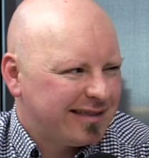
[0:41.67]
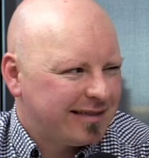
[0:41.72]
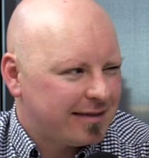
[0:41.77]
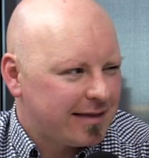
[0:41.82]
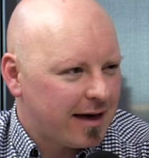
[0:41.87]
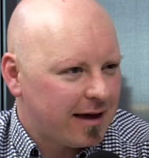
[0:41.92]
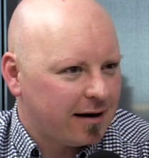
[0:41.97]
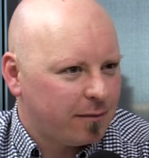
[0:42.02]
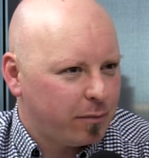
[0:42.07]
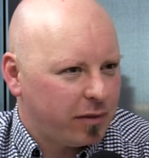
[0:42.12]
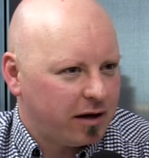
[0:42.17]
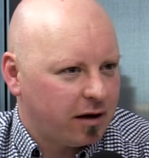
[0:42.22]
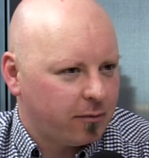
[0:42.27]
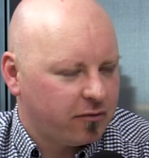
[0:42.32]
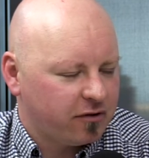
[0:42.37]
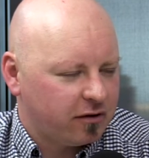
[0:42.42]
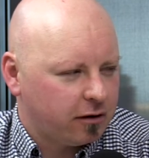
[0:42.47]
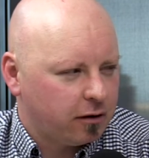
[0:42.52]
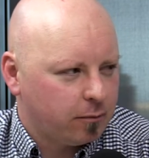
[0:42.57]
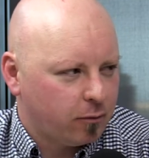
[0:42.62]
then it
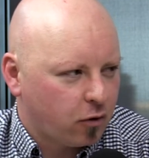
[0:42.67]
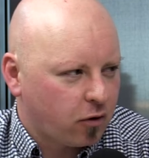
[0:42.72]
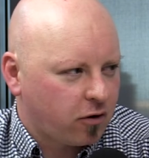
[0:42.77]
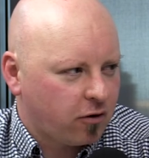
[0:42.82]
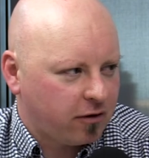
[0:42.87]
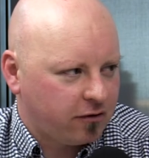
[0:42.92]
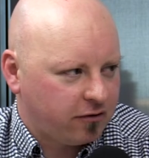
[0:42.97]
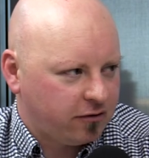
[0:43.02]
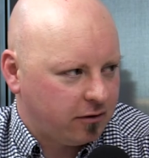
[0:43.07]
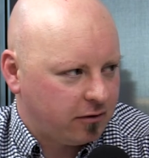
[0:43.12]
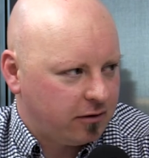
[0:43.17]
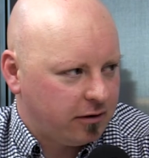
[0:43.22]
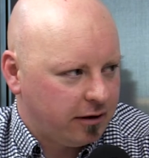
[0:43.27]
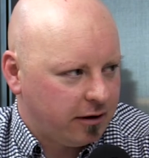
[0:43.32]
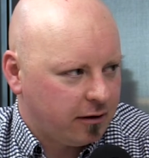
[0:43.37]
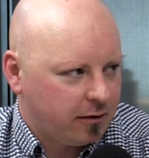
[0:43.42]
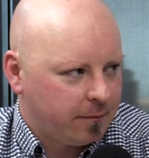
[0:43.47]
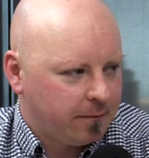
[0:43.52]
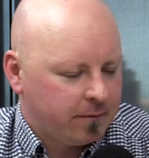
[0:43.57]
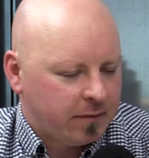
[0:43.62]
becomes a little more crystal
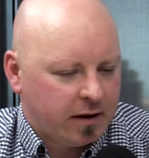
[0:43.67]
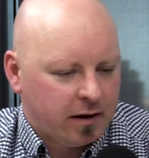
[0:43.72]
clear.